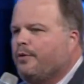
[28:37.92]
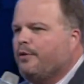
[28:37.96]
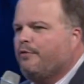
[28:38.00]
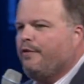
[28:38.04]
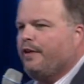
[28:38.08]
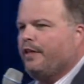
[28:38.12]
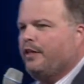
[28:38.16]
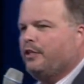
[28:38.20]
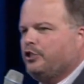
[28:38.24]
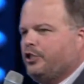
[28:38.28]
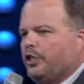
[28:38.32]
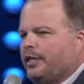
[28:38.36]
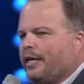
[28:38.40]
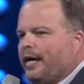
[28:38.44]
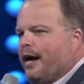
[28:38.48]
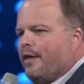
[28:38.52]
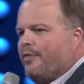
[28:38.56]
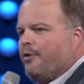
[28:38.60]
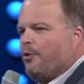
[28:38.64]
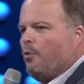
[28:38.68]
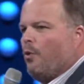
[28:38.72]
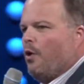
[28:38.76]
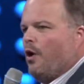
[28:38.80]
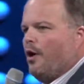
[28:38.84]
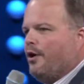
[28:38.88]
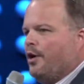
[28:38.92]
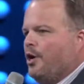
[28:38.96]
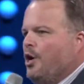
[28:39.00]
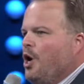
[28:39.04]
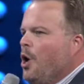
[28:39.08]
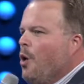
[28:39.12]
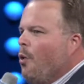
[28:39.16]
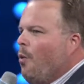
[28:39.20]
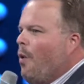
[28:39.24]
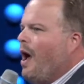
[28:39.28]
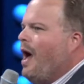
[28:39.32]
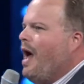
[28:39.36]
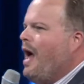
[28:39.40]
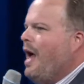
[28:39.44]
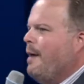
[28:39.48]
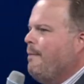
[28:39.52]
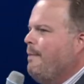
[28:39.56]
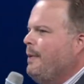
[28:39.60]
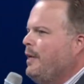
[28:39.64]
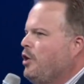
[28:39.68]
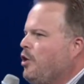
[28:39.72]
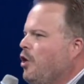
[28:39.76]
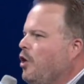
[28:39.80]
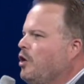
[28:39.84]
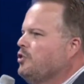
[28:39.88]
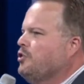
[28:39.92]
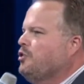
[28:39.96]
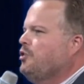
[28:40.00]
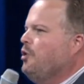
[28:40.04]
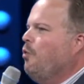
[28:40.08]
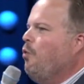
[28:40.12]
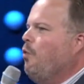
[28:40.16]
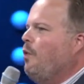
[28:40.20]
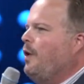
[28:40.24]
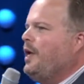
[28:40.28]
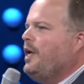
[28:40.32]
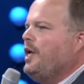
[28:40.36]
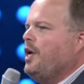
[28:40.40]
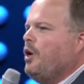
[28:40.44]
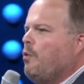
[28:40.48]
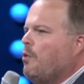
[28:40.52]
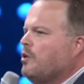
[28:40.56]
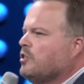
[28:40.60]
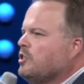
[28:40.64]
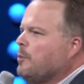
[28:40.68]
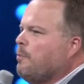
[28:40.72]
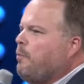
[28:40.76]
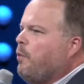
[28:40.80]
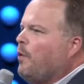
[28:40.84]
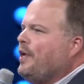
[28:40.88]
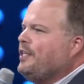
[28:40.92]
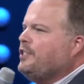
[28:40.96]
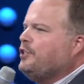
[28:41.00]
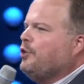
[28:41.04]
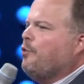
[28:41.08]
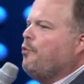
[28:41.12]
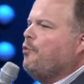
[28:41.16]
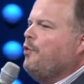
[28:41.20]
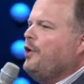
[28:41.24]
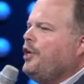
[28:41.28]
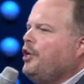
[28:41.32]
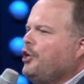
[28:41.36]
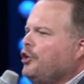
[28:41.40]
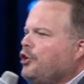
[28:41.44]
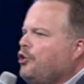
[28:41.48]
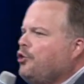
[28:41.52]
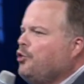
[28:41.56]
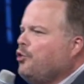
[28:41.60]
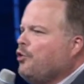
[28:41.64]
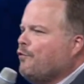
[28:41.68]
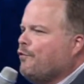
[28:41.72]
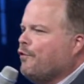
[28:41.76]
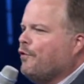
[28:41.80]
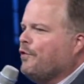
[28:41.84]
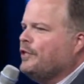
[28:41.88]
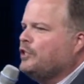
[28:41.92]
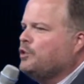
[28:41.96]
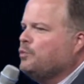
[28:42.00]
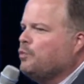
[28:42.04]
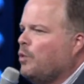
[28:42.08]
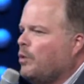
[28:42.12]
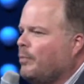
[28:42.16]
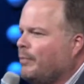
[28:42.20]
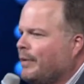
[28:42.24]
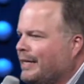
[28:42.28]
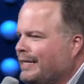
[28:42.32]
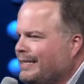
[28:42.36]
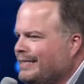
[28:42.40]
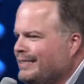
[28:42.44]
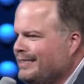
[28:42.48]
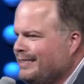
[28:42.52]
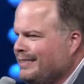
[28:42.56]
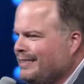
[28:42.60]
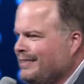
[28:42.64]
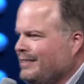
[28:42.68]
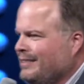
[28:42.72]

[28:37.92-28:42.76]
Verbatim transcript: from the village to gather water. Why? Because the well was a place of ridicule for this woman.